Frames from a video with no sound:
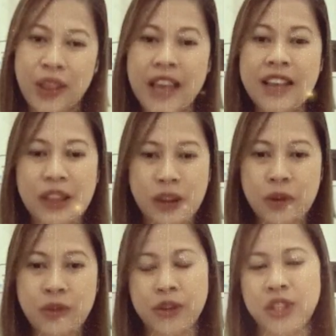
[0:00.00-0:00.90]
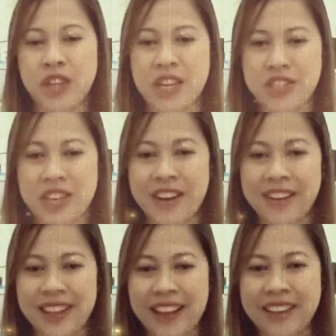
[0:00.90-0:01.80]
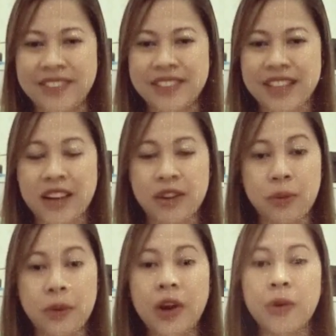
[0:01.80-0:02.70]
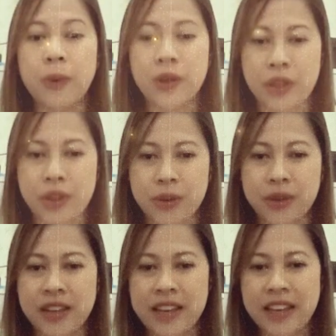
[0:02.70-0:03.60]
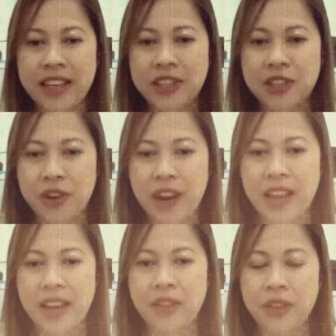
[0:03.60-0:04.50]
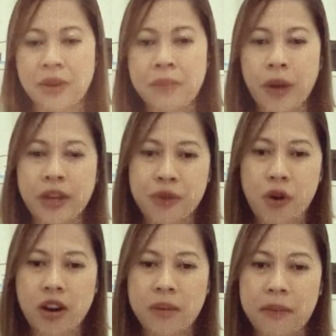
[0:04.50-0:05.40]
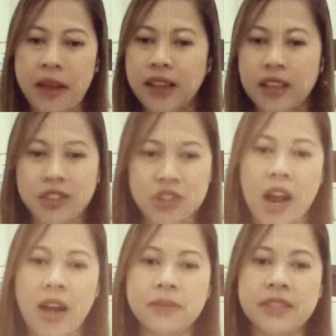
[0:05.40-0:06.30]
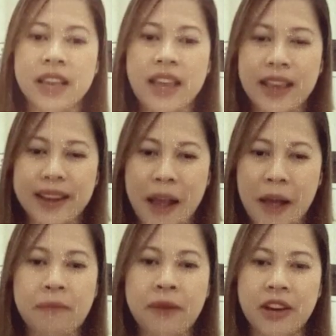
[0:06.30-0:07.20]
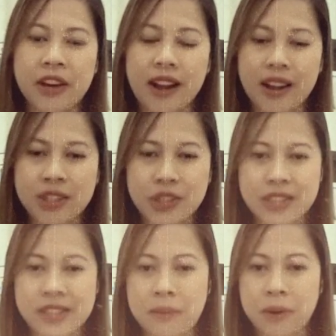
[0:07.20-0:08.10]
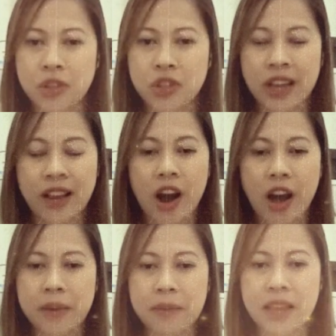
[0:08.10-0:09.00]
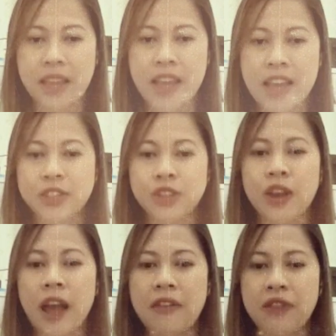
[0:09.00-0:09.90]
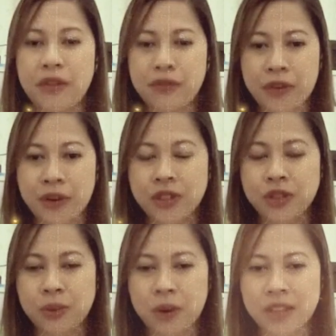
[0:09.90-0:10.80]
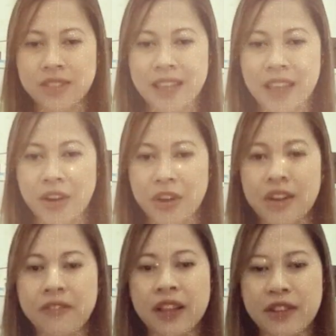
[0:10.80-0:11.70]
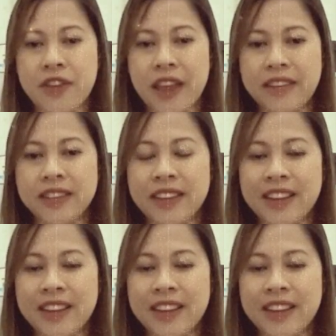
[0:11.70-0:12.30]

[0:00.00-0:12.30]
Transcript: Thank you for changing our lives. And we are with you in creating three point four million jobs and helping our country's emerging economy to have a first world standard of living.